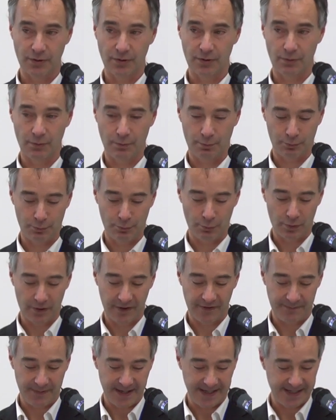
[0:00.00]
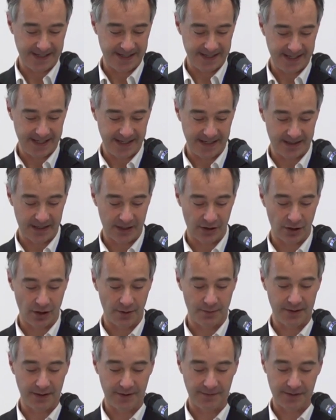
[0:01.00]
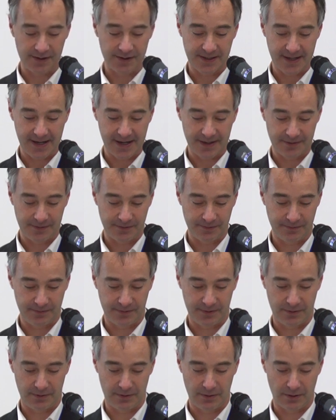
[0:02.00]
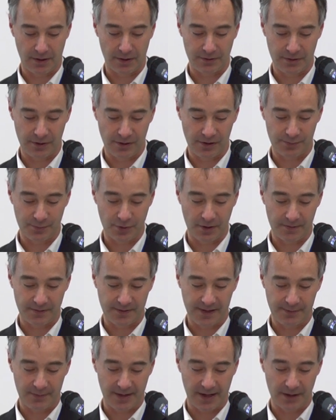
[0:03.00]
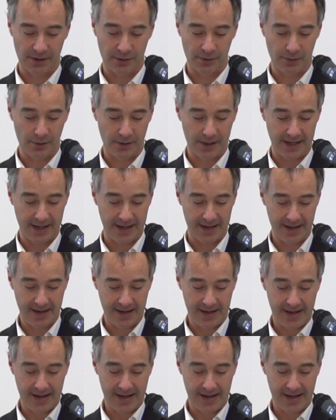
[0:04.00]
you would have been sent a copy of the title to the property by your lawyer,